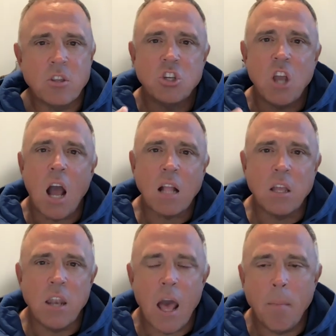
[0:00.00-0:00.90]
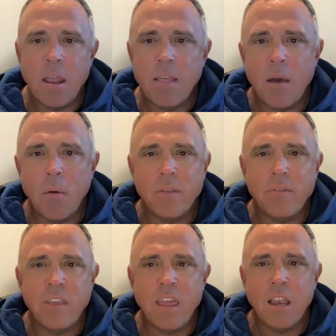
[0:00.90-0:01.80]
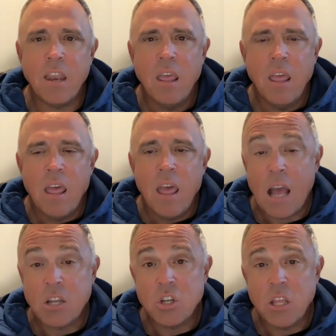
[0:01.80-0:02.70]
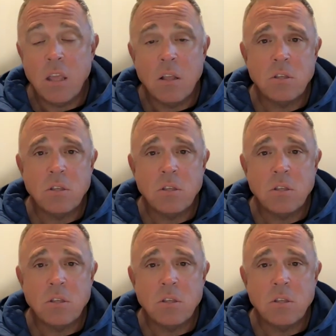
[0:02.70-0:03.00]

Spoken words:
shocked on how many that we've seen actually.